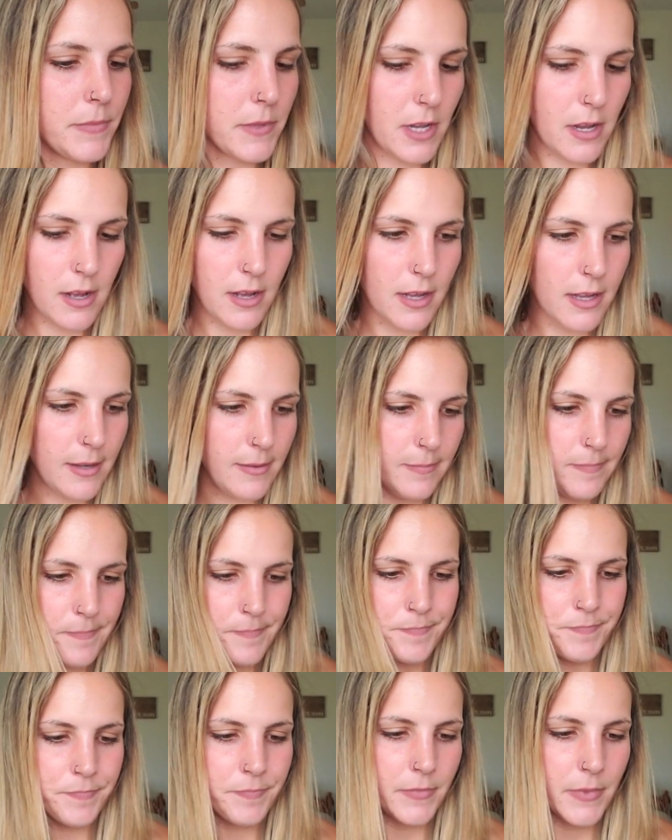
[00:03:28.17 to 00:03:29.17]

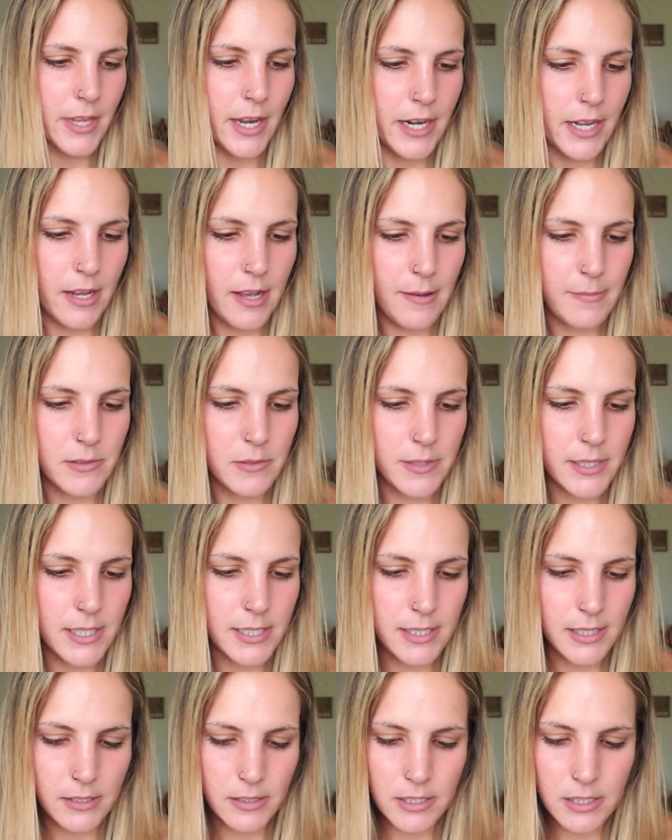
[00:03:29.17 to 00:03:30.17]
And it comes with
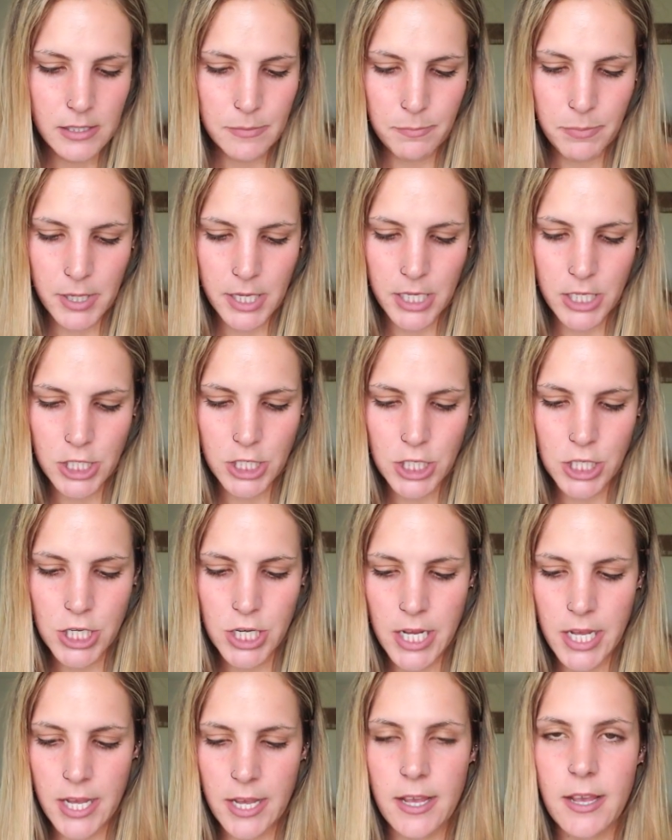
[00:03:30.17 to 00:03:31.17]
this little
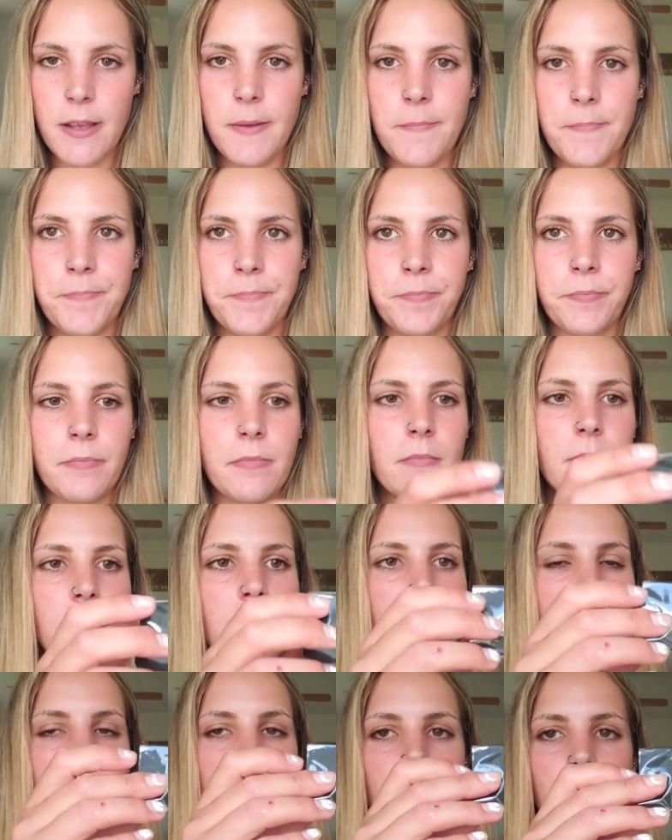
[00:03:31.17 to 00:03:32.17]
spongy,
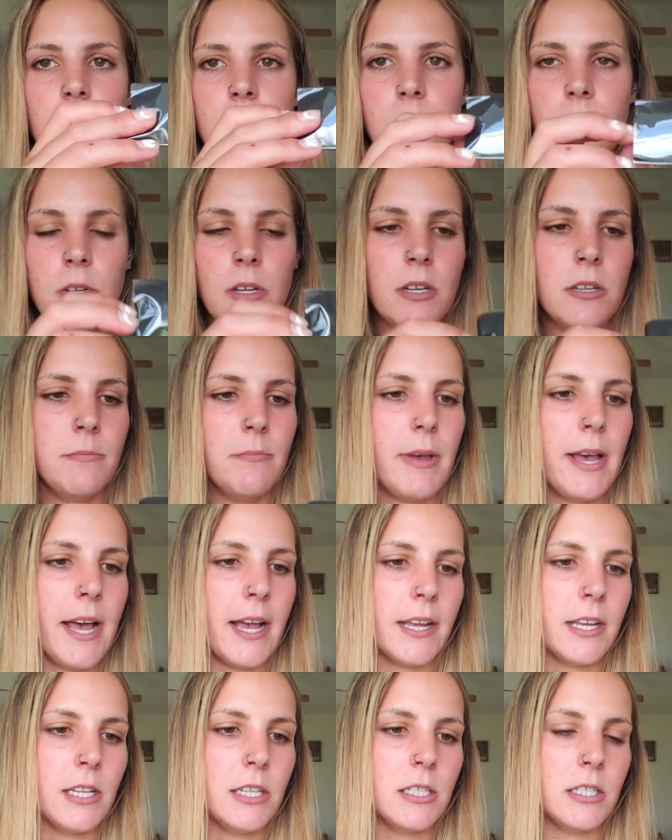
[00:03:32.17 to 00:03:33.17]
which we'll
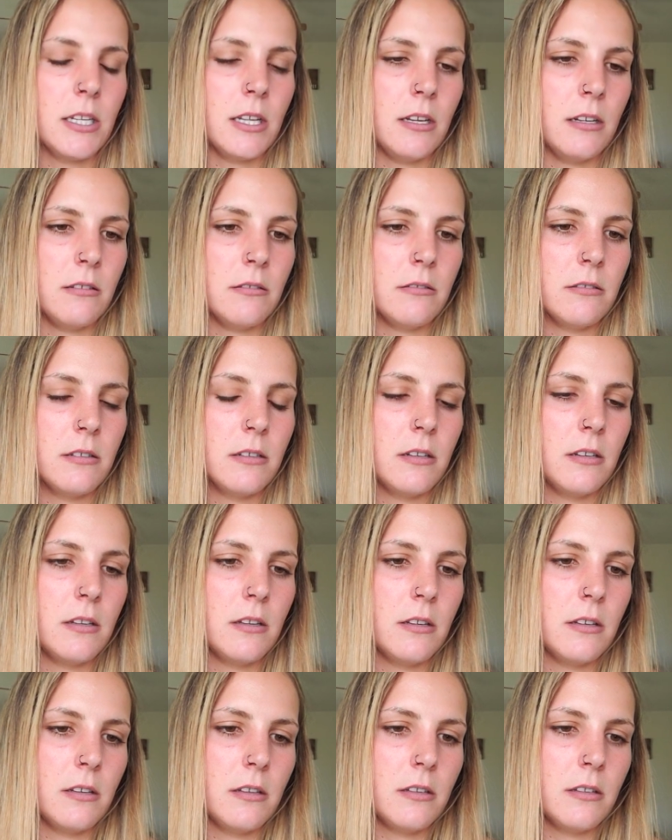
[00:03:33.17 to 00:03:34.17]
unpackage now,
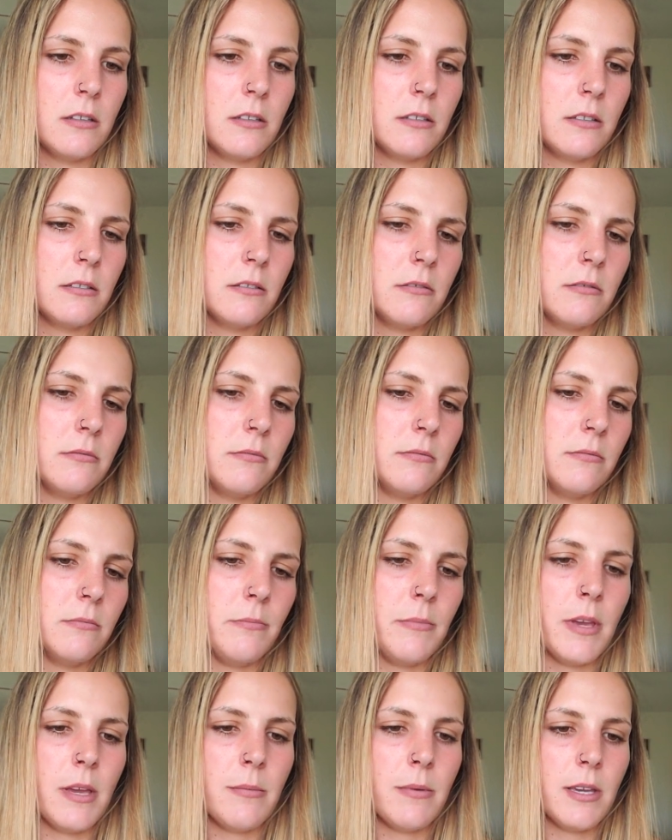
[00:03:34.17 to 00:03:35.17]

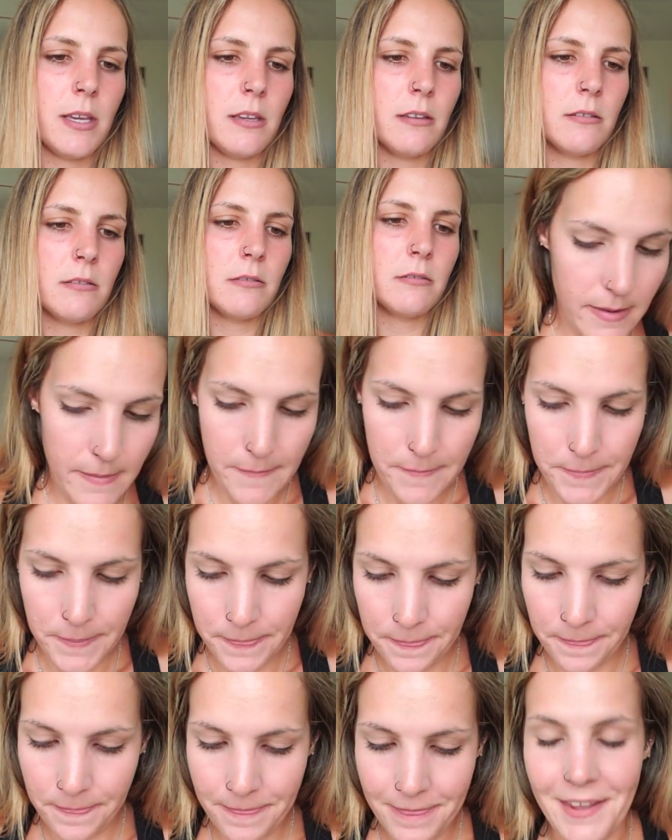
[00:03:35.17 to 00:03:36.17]
maybe.
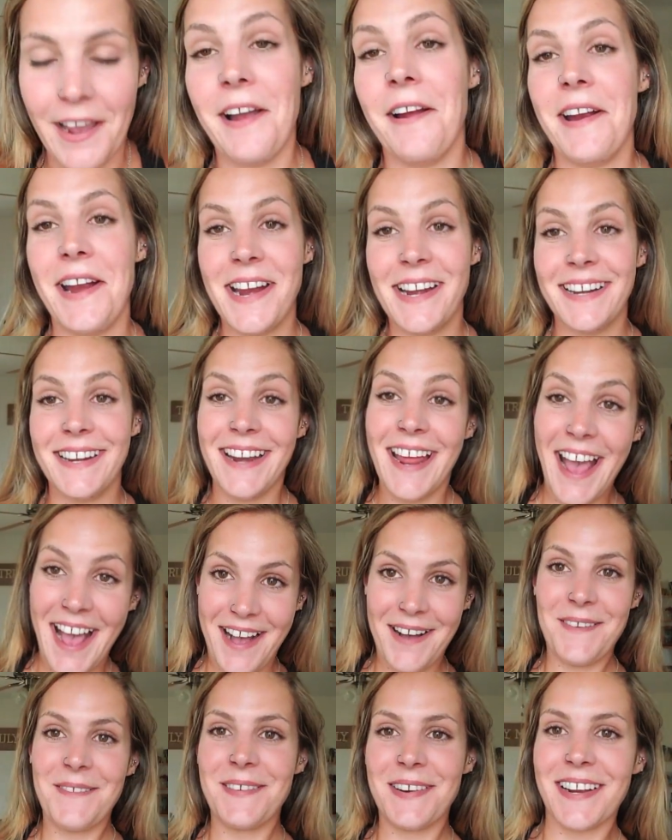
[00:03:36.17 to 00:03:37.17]
All right,
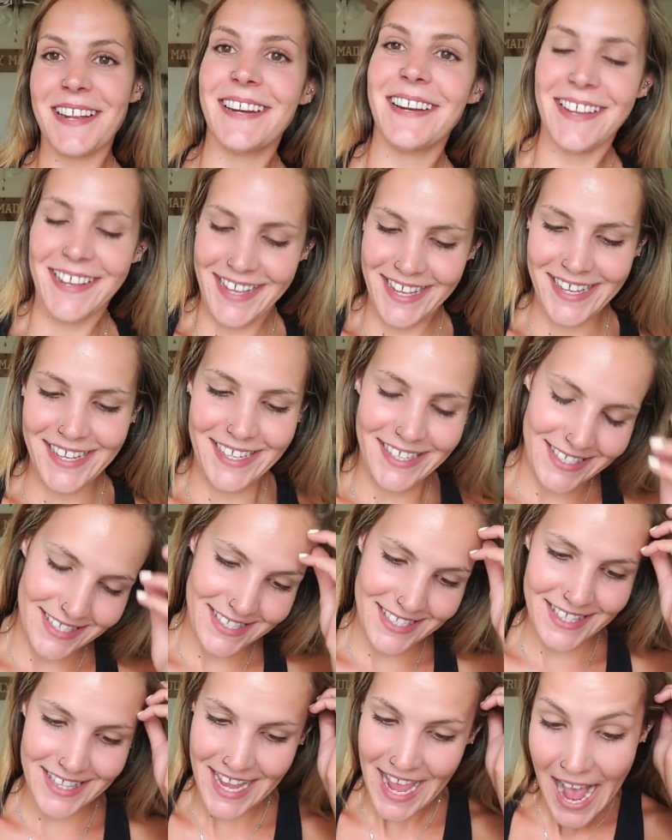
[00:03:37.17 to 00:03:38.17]
now we're gonna get
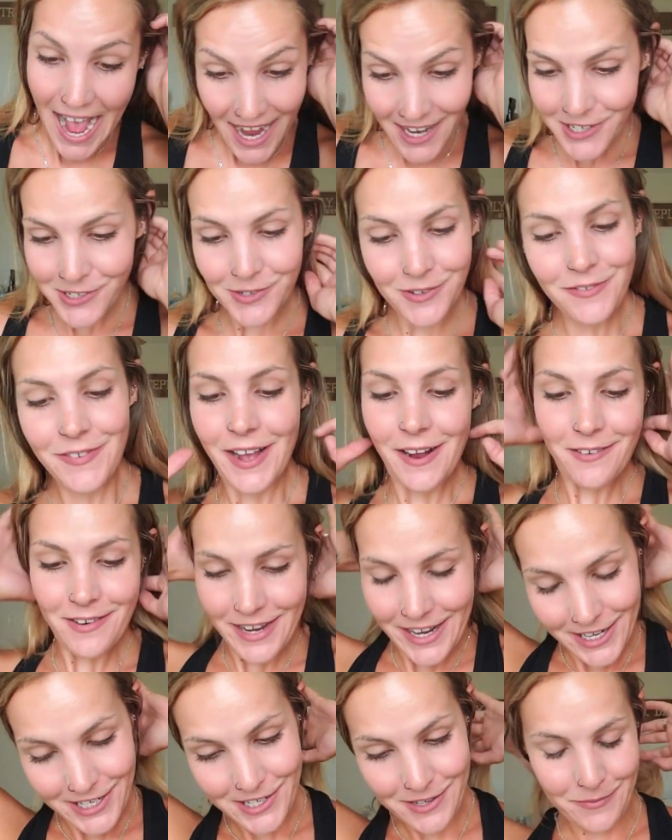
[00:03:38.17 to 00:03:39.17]
into the actual
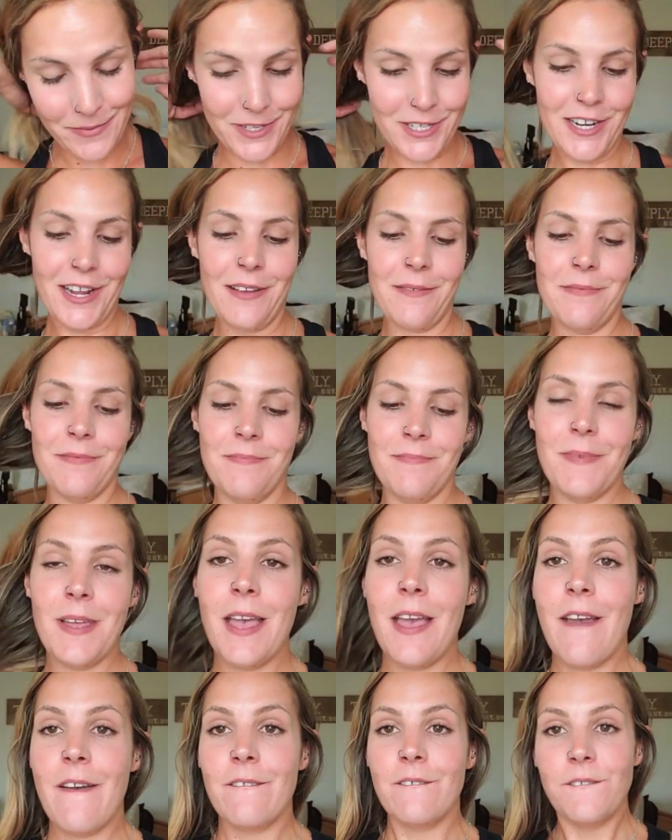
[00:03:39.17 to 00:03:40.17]
foundation, which I'm
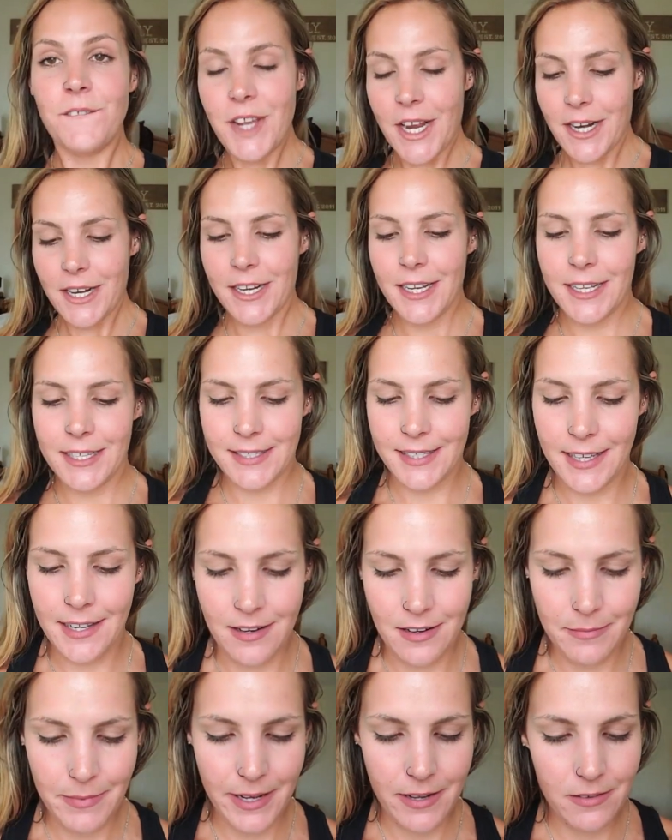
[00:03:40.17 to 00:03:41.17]
very excited
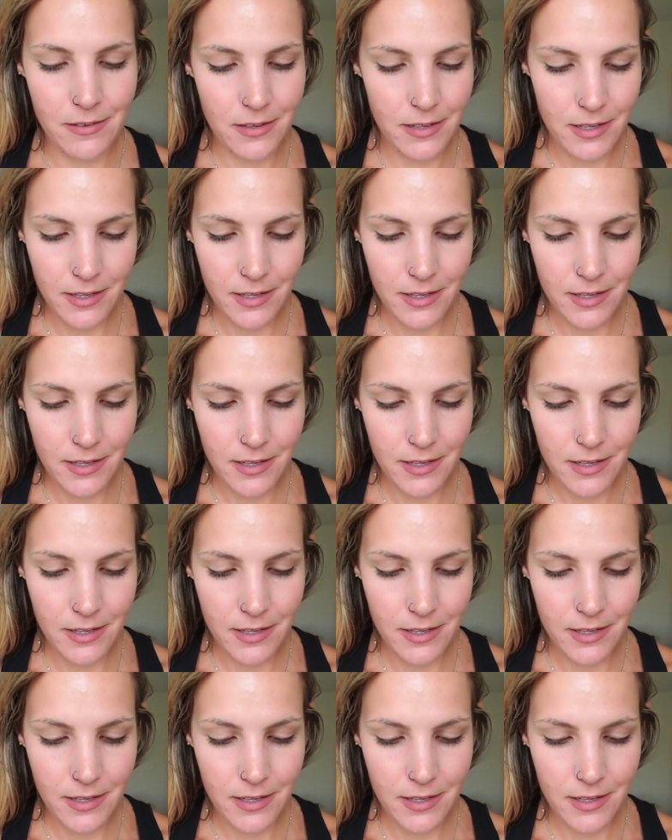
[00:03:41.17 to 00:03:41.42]
about.